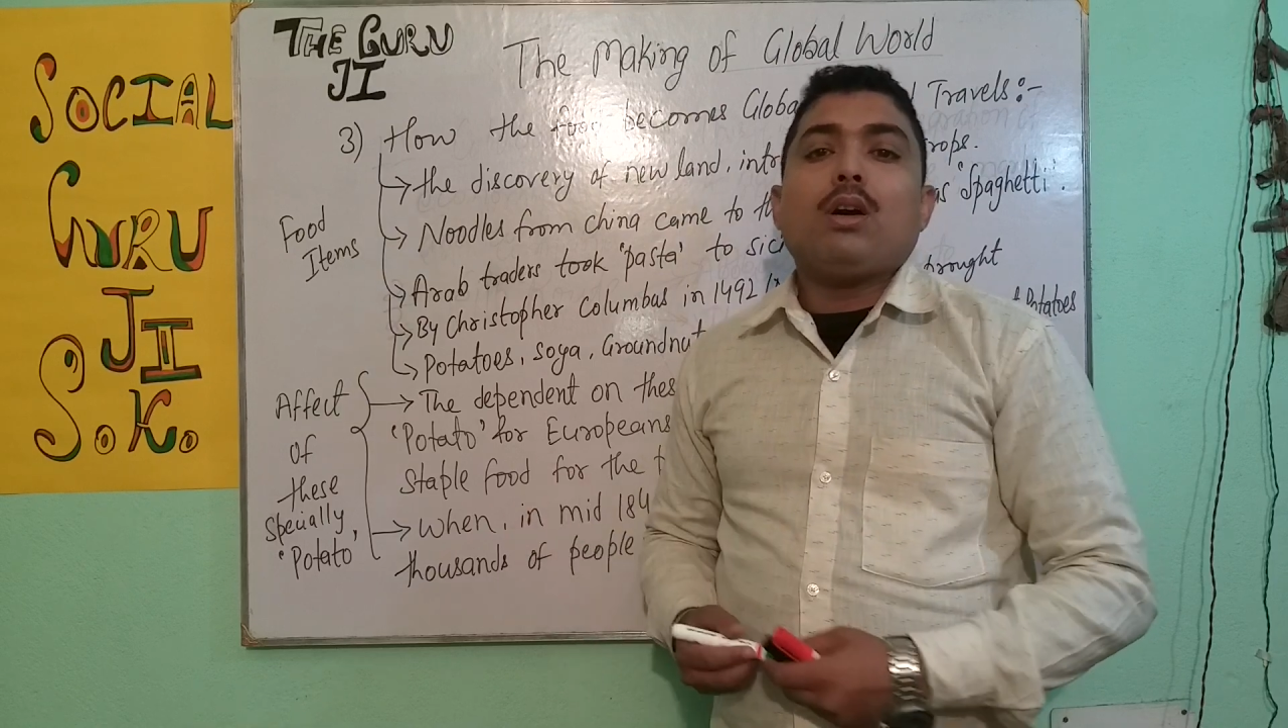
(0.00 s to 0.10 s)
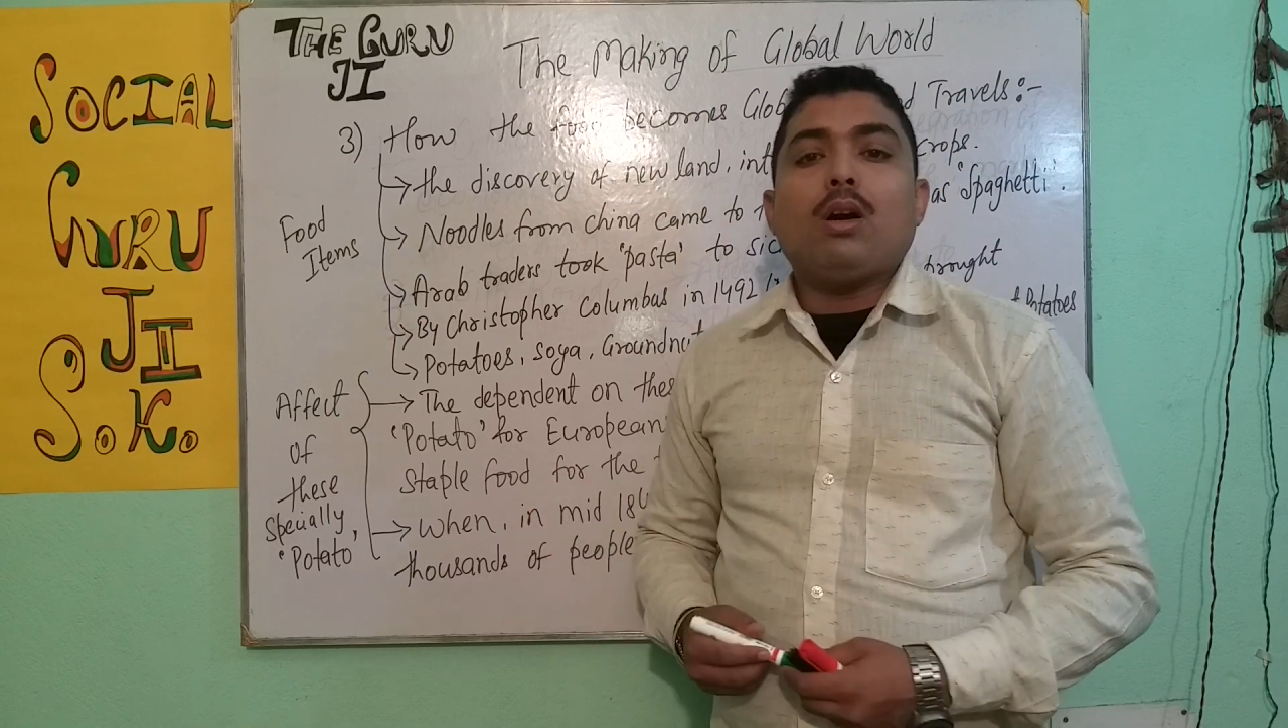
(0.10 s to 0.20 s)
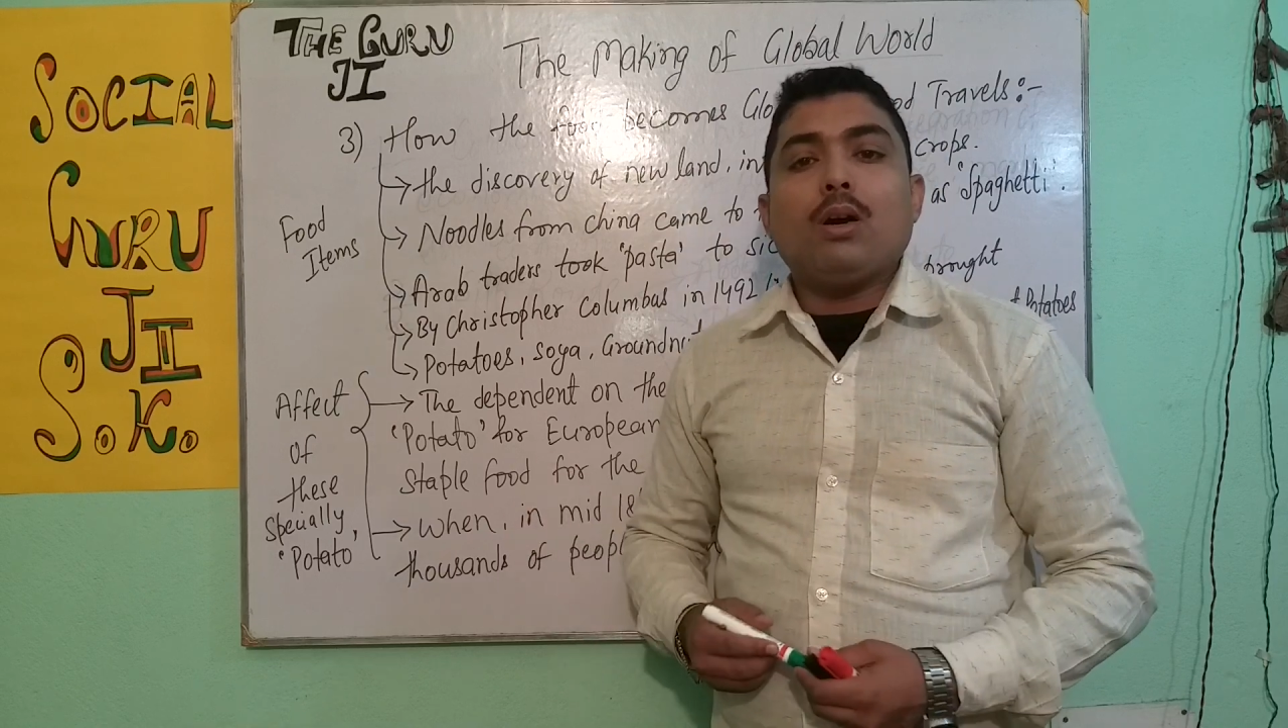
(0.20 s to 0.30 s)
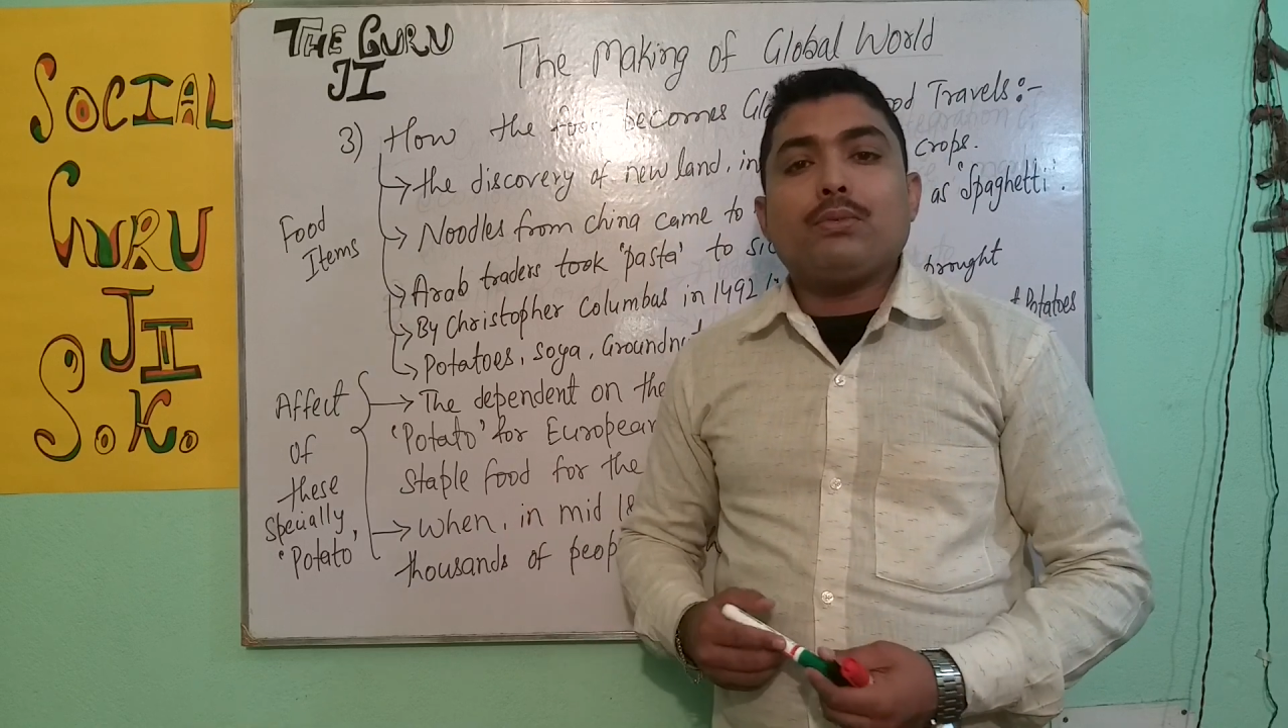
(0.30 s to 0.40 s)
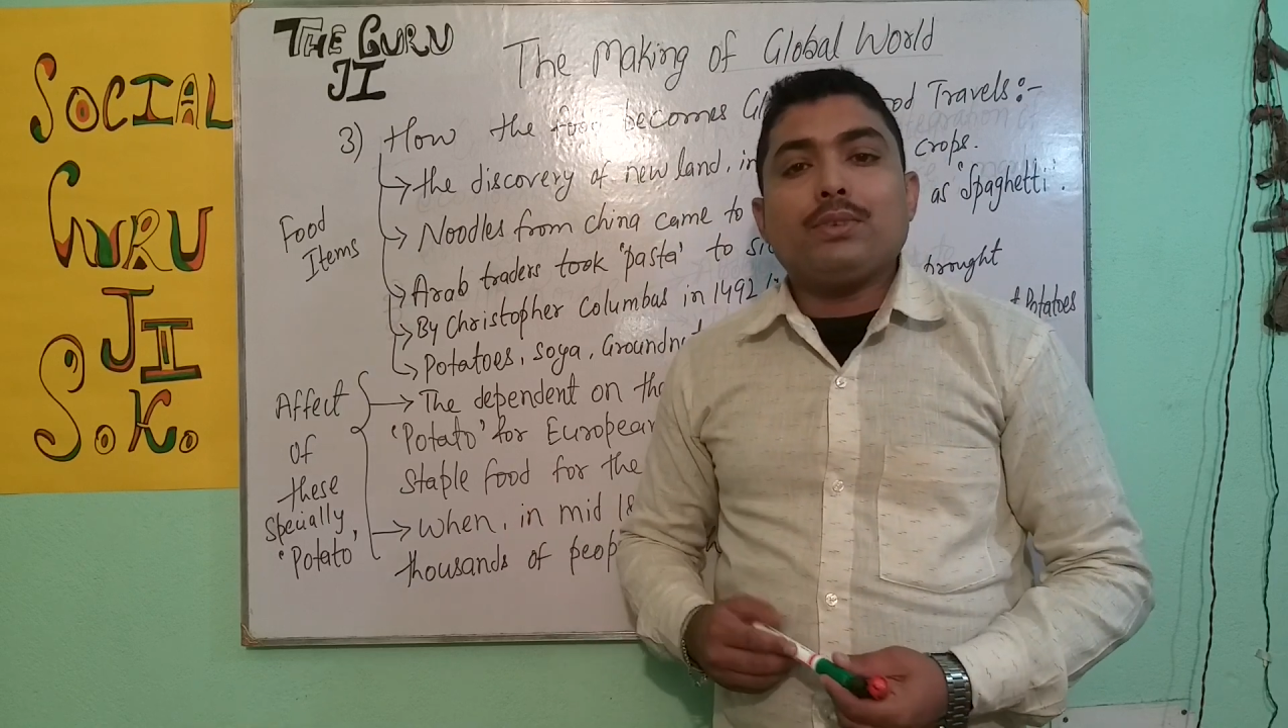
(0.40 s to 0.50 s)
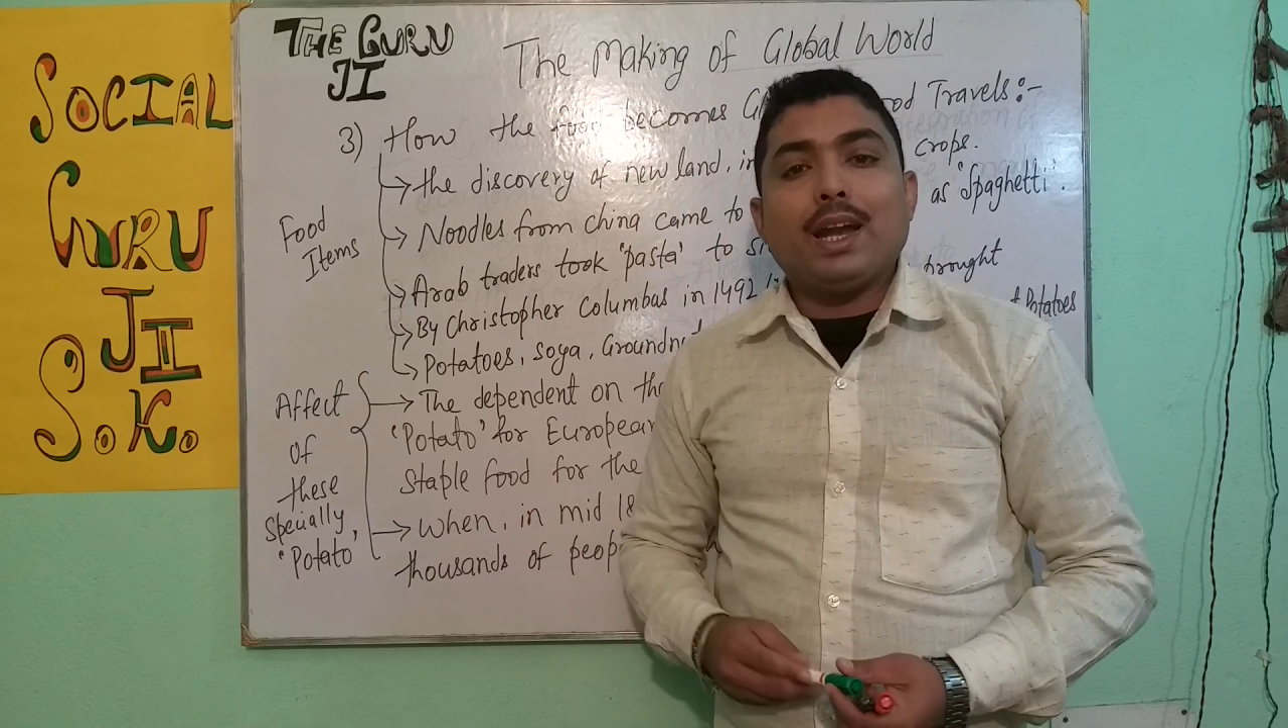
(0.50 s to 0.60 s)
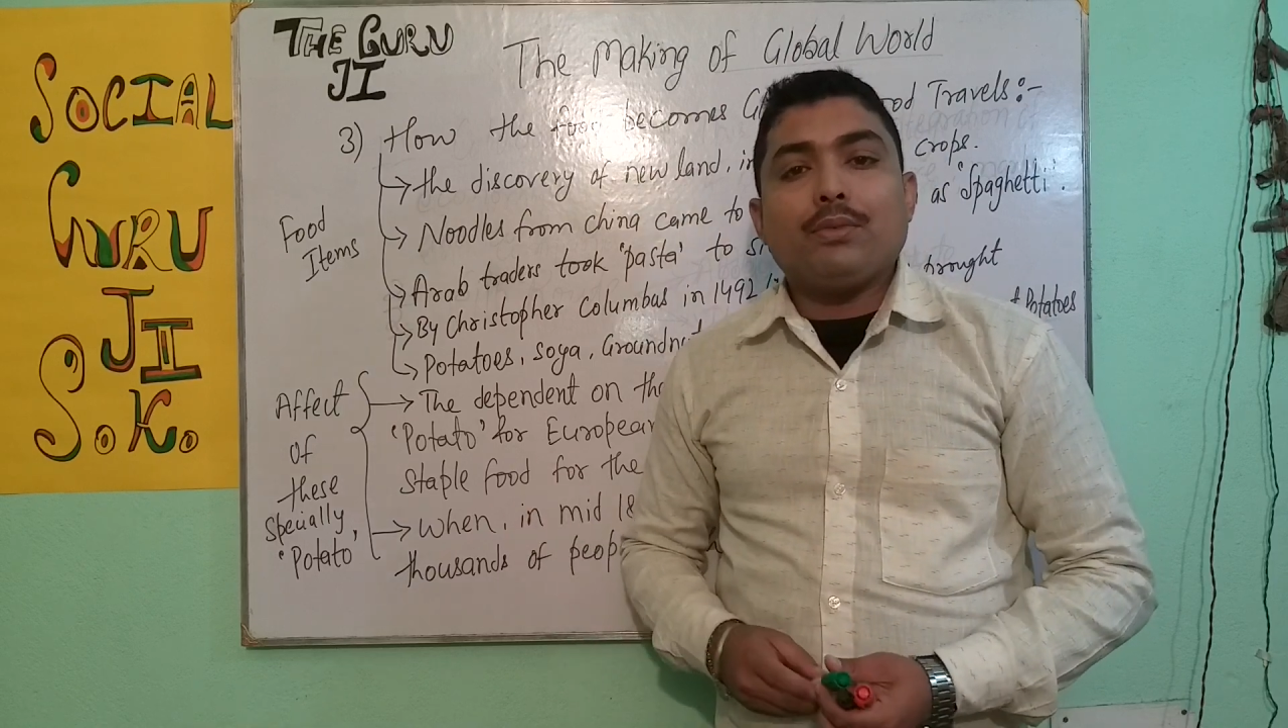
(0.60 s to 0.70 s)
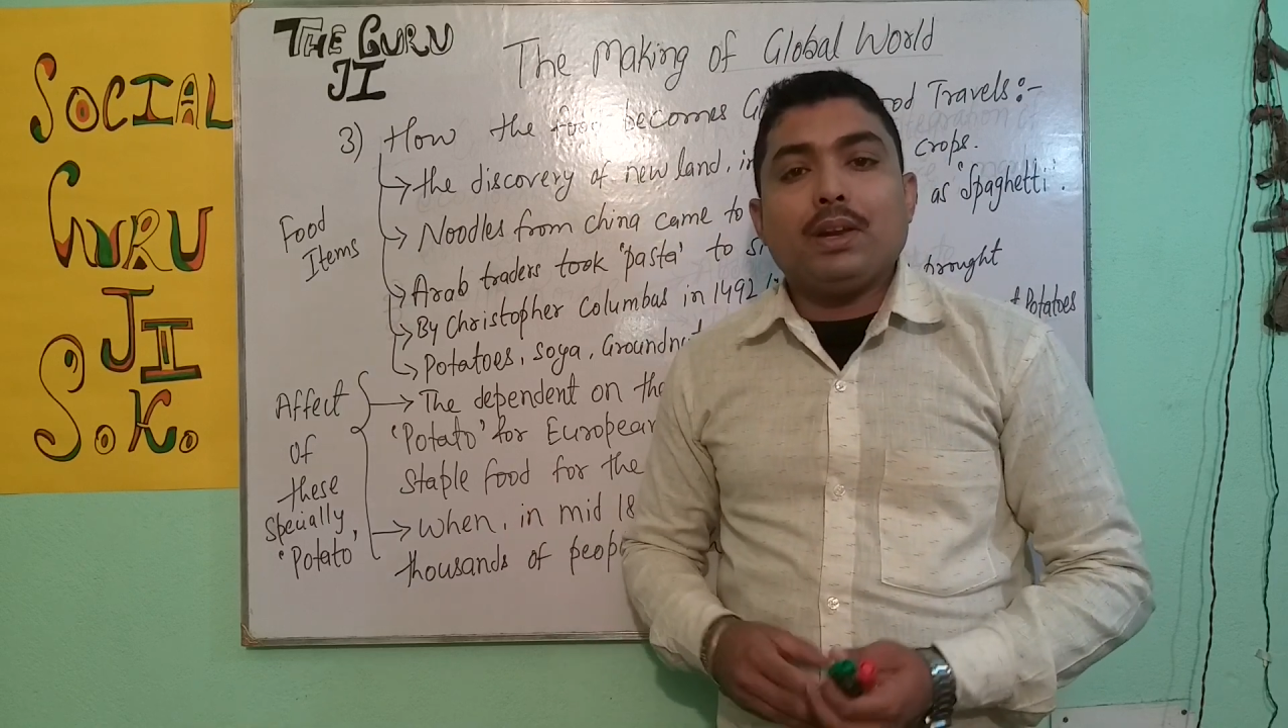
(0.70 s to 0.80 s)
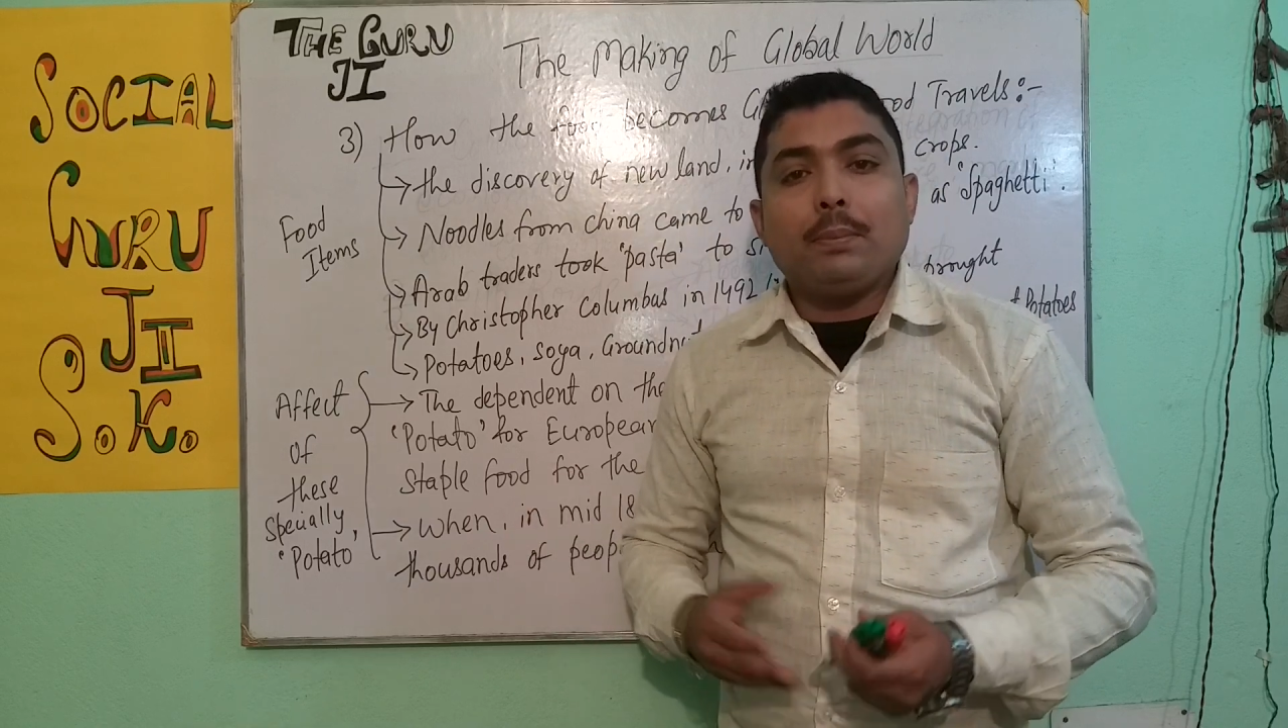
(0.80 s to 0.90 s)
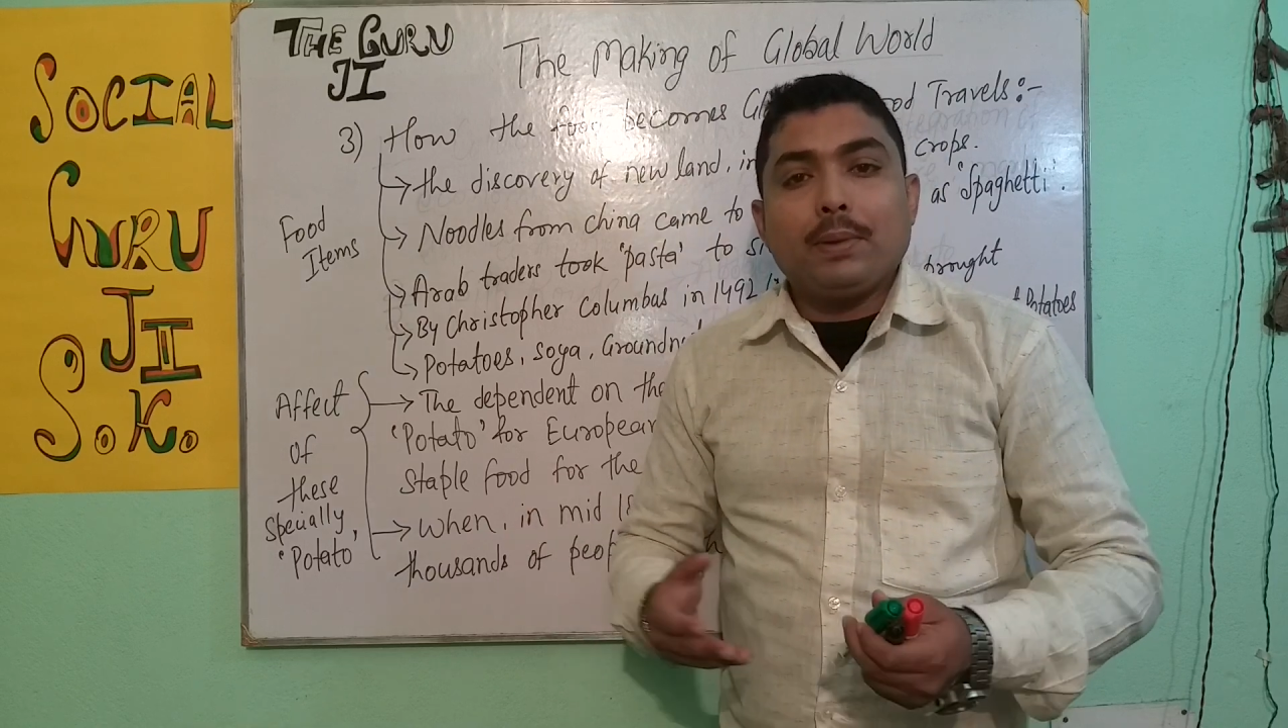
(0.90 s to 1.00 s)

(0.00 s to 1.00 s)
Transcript: of that very